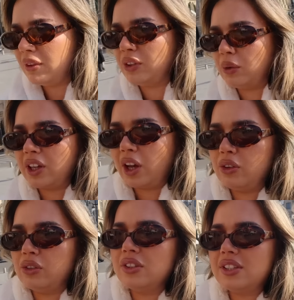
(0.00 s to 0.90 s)
if you want to oh, go oh,
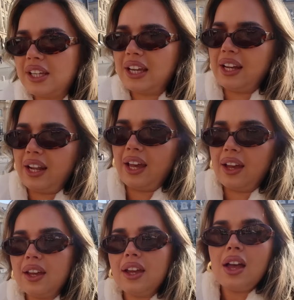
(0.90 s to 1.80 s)
yeah, see yeah, in yeah, it.